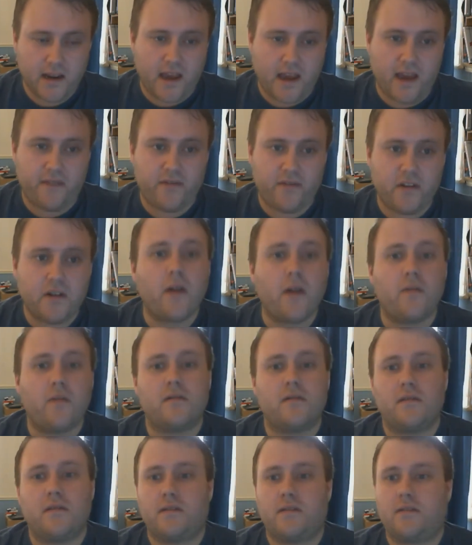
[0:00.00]
If you don't
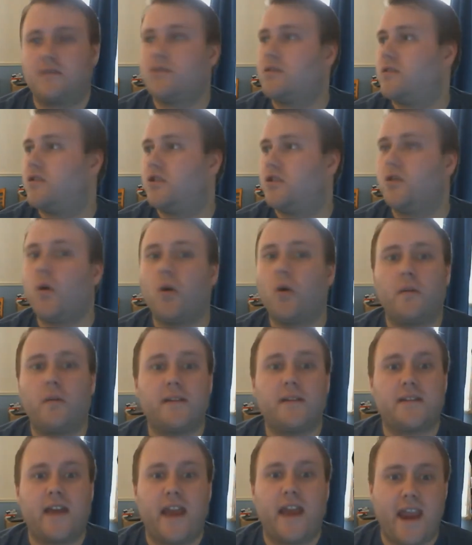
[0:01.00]
store them
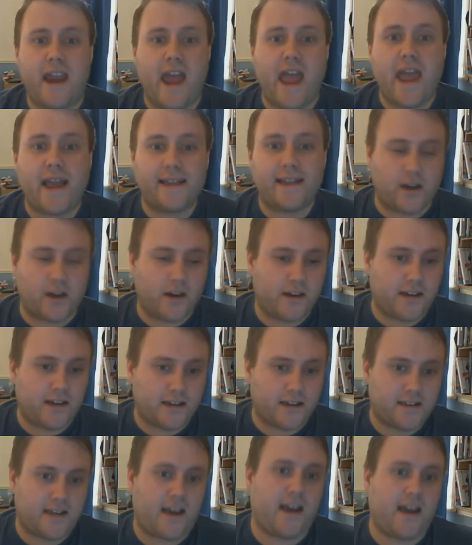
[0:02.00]
in, say, an airtight
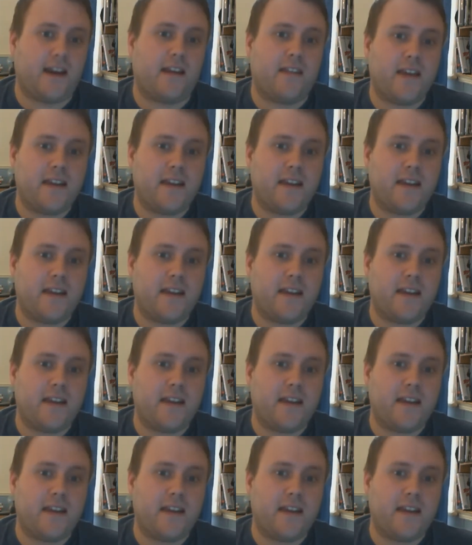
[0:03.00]
container,